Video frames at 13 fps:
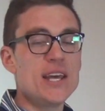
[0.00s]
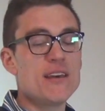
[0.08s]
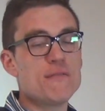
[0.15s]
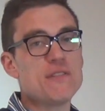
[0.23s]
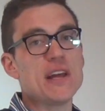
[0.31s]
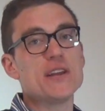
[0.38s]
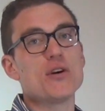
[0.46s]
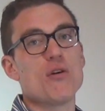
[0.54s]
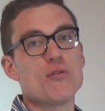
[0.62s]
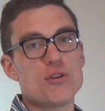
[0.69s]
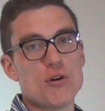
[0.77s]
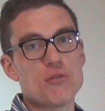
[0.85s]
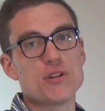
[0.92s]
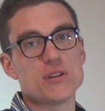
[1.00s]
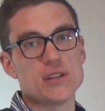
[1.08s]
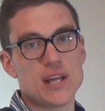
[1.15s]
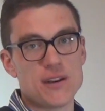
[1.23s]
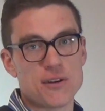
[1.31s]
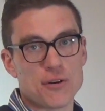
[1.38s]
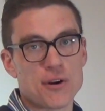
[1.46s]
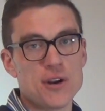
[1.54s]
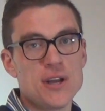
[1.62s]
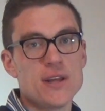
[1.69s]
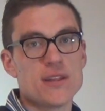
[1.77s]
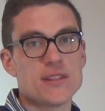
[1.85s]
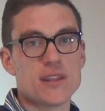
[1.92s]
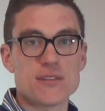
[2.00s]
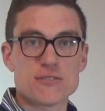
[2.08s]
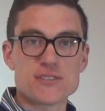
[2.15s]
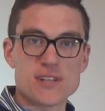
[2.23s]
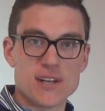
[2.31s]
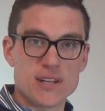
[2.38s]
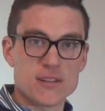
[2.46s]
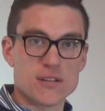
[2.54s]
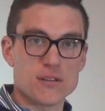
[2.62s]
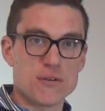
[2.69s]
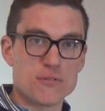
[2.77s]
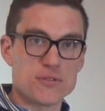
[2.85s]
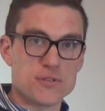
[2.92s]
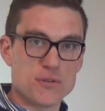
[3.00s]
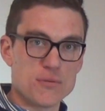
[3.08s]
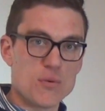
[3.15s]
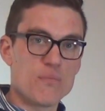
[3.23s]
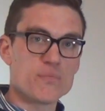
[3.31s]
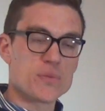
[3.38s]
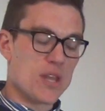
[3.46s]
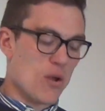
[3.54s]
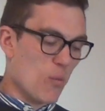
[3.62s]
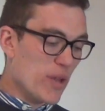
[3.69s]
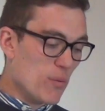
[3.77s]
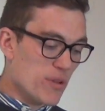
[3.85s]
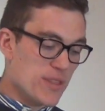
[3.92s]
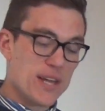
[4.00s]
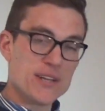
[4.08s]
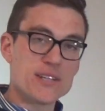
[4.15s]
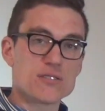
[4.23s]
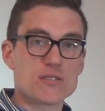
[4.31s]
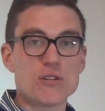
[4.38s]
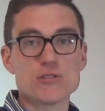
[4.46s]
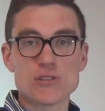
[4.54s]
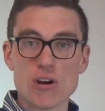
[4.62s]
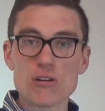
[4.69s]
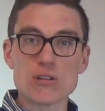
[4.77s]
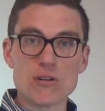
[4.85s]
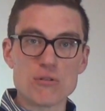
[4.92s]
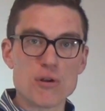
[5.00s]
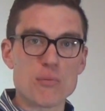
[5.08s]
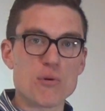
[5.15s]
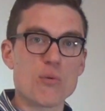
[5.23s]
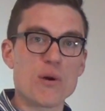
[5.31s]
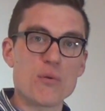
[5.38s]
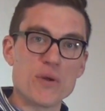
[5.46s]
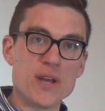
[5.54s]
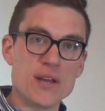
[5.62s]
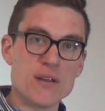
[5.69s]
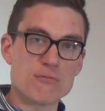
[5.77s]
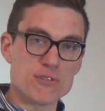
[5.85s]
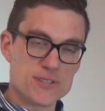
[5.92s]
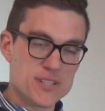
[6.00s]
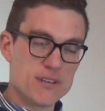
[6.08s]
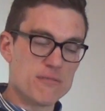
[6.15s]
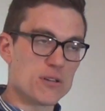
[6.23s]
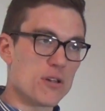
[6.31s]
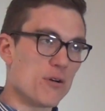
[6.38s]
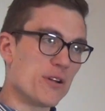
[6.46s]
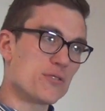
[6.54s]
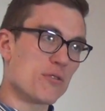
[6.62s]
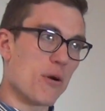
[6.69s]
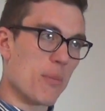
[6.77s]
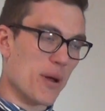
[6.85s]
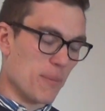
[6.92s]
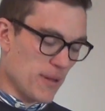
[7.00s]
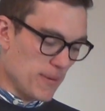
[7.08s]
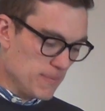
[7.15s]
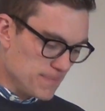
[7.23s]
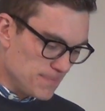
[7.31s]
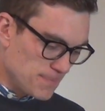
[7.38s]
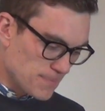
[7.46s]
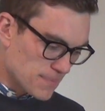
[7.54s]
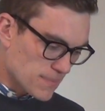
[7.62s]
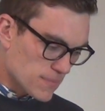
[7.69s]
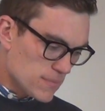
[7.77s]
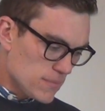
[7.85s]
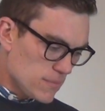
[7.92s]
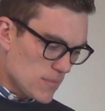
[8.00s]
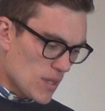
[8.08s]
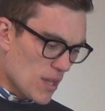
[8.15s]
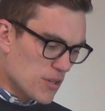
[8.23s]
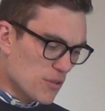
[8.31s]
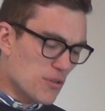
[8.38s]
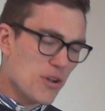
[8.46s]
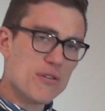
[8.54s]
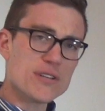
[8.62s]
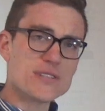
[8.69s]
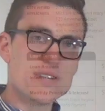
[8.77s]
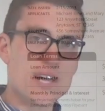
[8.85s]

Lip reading: if they don't know the lender that they're sending the loan to. We would then disclose our loan number when we receive the loan into our pipeline. You'll notice